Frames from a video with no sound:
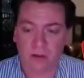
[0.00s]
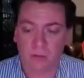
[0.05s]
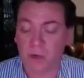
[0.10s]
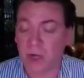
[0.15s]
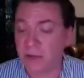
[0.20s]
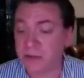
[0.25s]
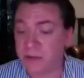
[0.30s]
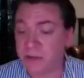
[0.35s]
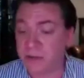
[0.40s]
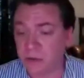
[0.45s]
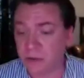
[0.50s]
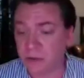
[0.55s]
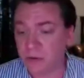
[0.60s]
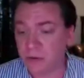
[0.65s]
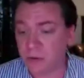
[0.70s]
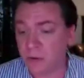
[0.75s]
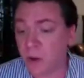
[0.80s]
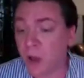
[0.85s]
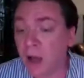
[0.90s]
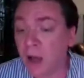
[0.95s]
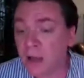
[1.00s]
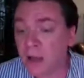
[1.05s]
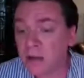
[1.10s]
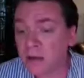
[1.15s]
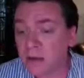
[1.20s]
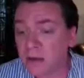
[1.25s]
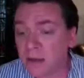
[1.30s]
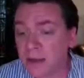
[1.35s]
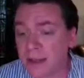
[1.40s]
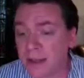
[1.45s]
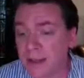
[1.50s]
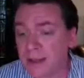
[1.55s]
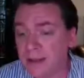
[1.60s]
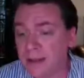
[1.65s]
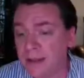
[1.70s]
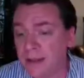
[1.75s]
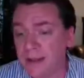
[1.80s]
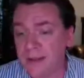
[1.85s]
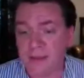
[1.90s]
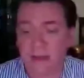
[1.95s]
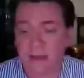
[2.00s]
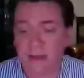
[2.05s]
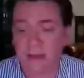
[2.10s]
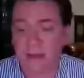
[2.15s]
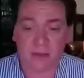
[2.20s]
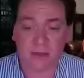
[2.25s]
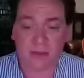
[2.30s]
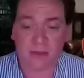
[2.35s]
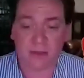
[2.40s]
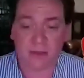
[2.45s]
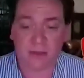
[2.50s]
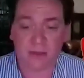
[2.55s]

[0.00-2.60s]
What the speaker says: Montagu or not. And I think that